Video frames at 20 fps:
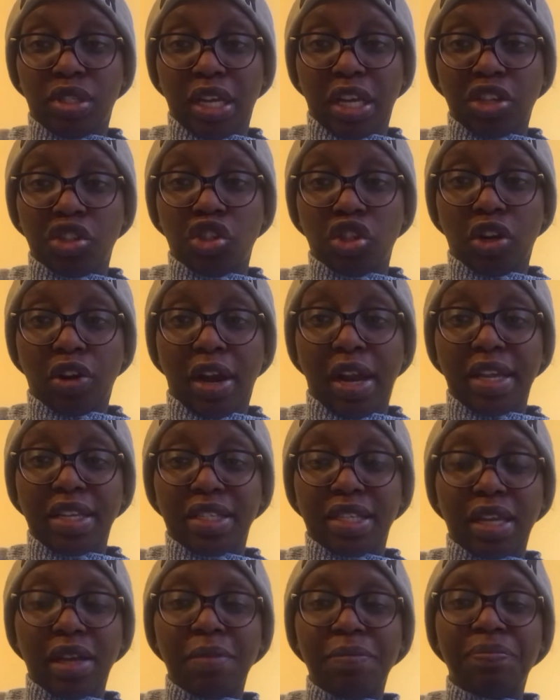
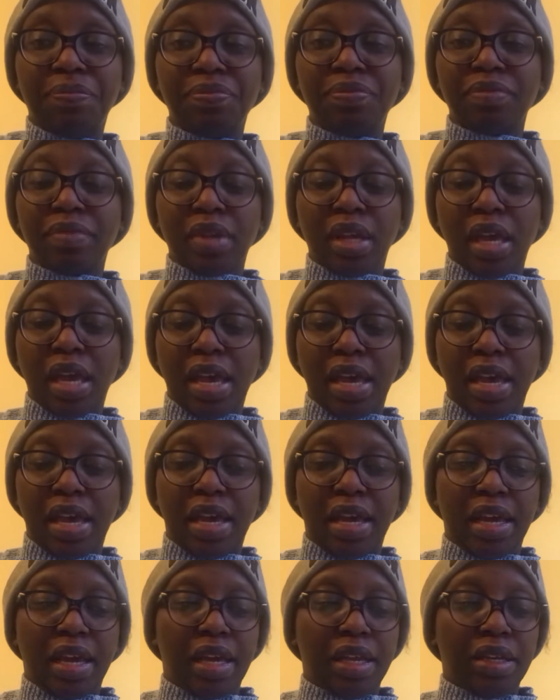texturizer,
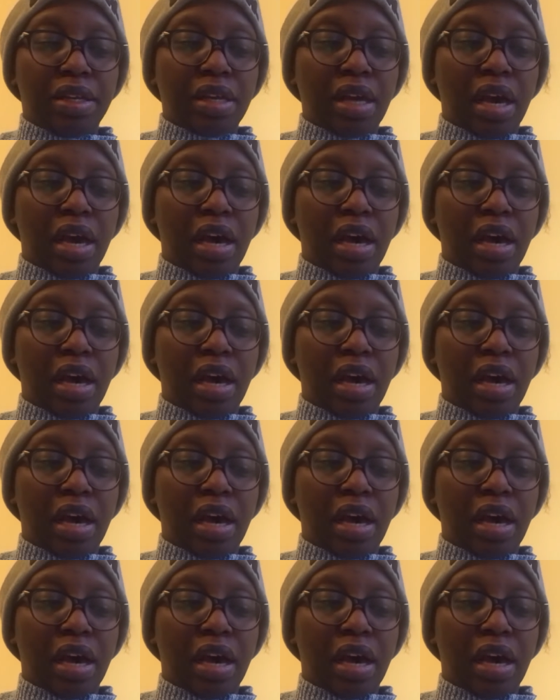and